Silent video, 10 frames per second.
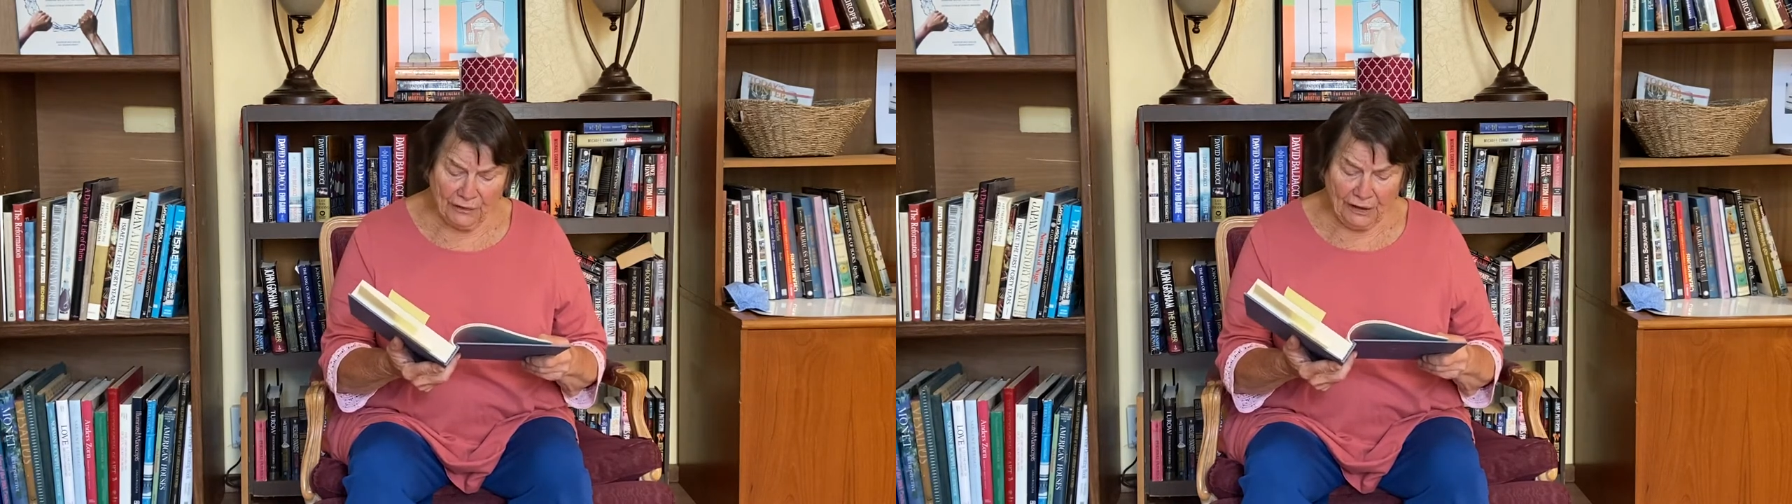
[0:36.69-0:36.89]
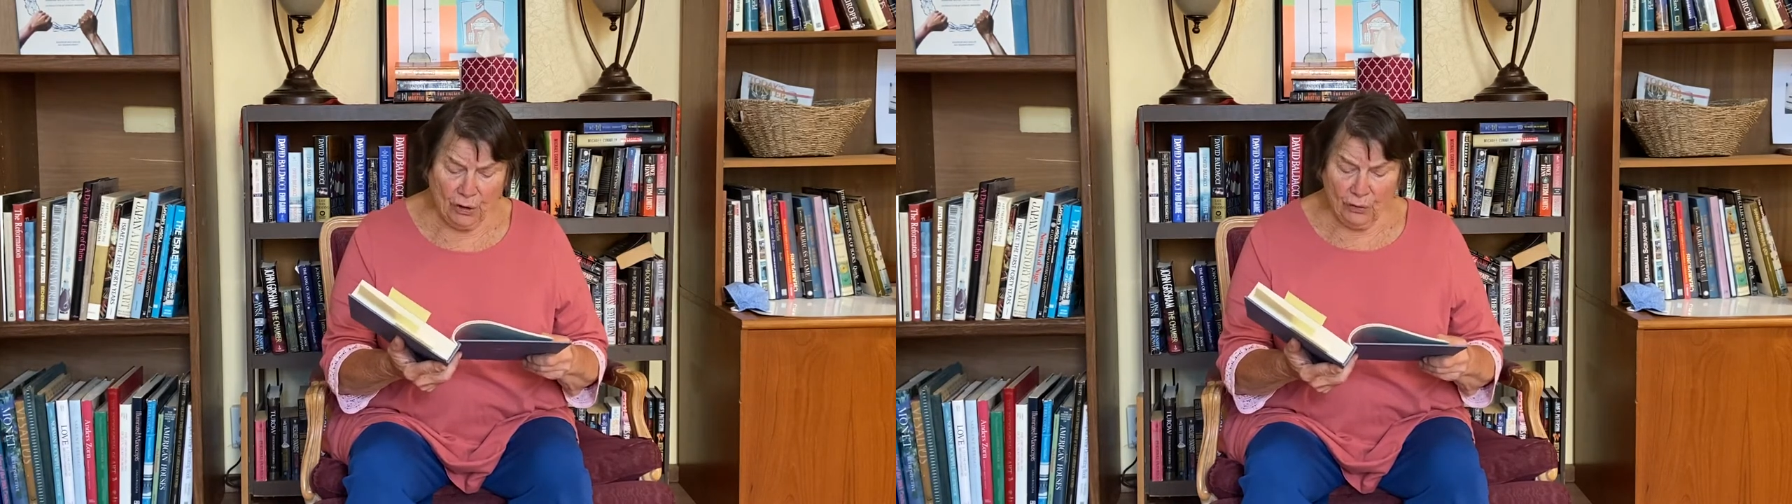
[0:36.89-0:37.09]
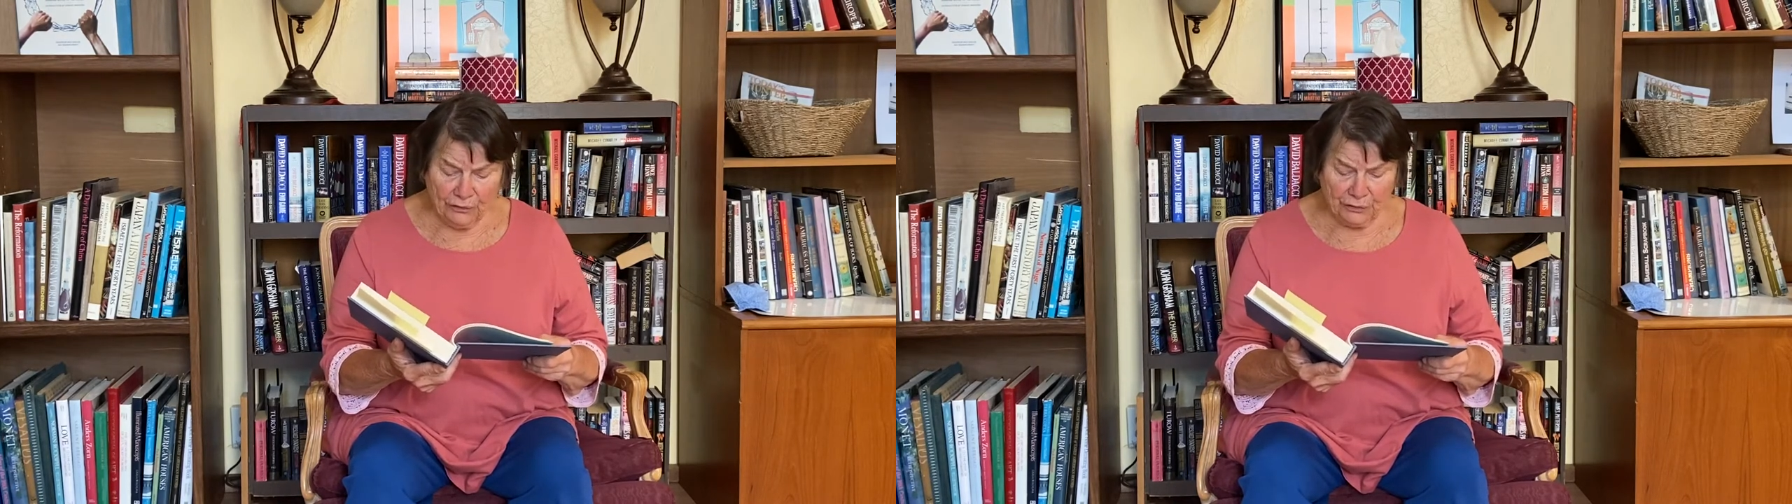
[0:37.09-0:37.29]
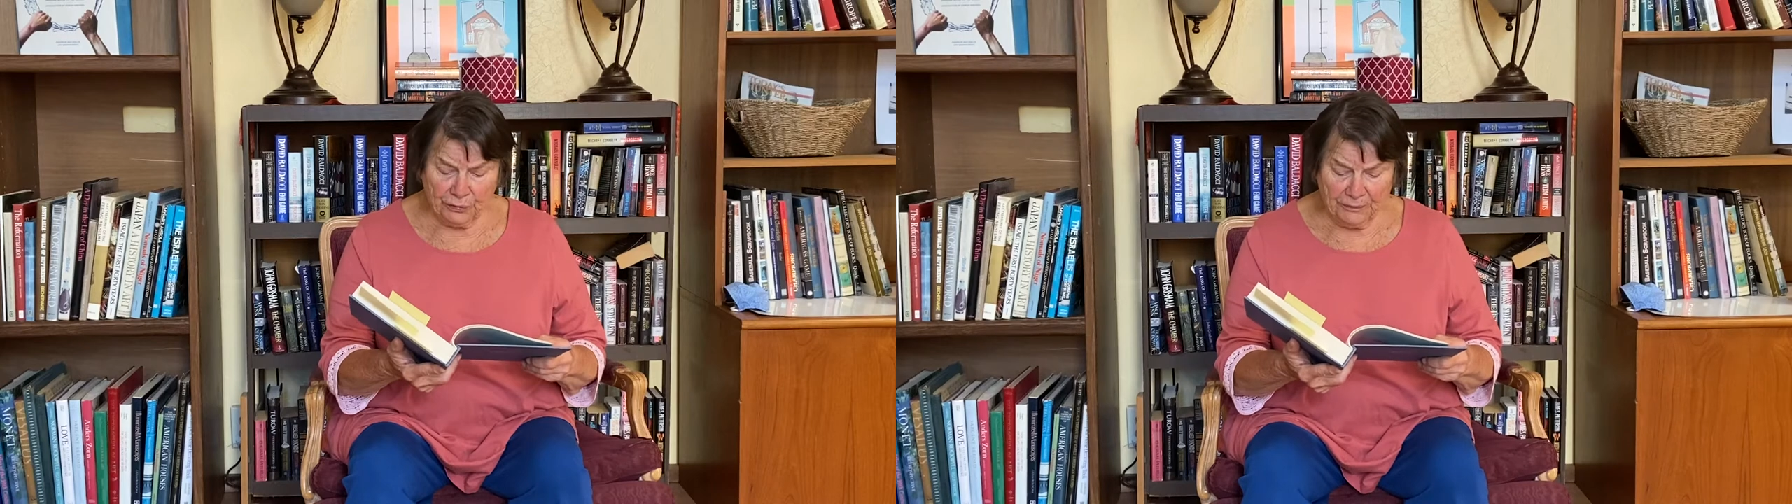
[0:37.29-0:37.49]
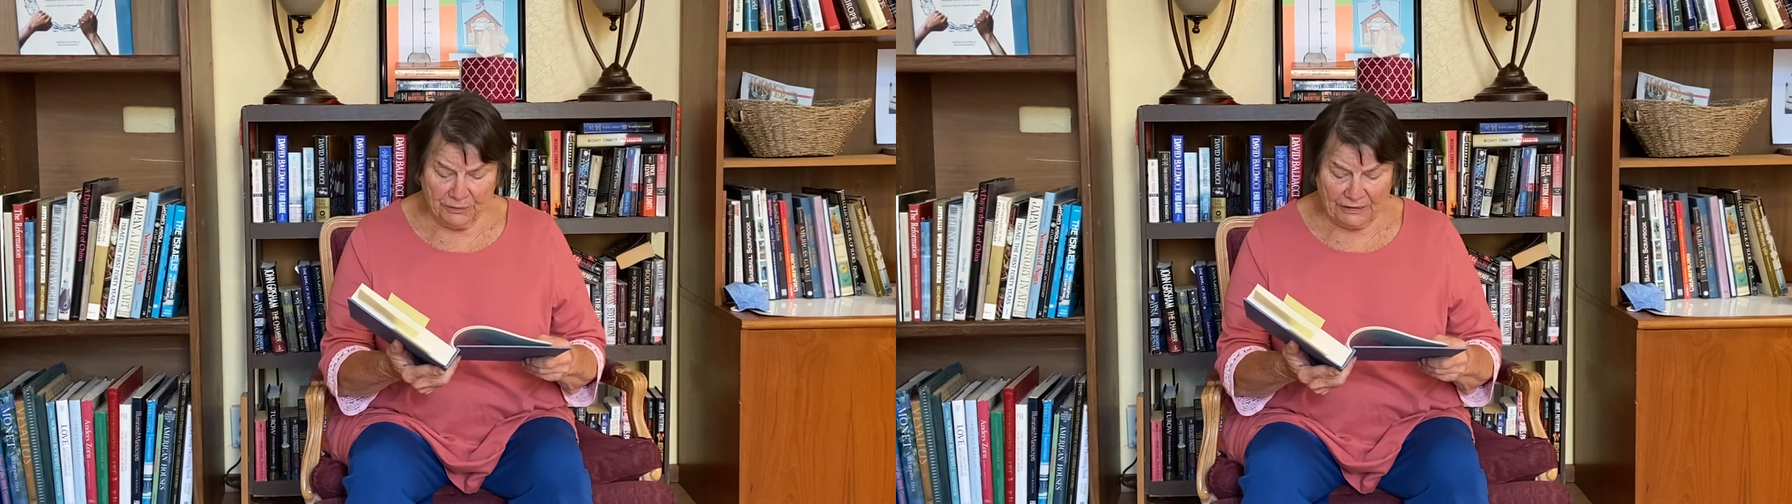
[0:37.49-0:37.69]
and over to
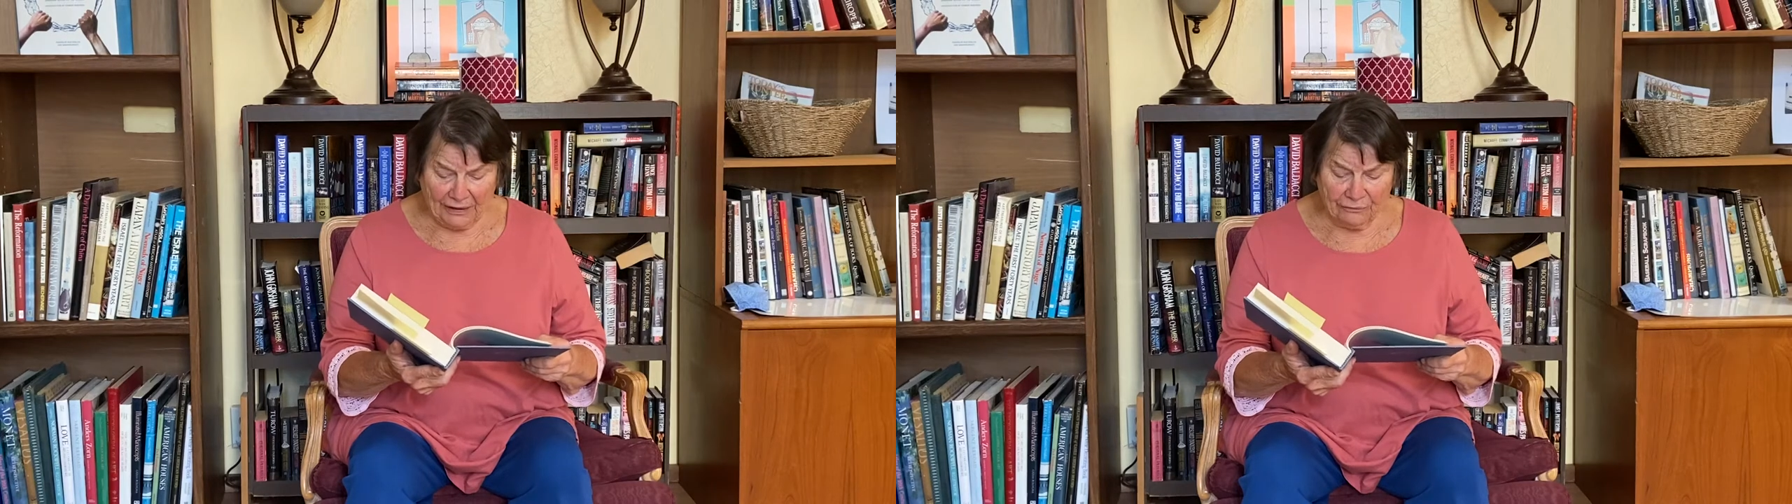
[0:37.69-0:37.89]
himself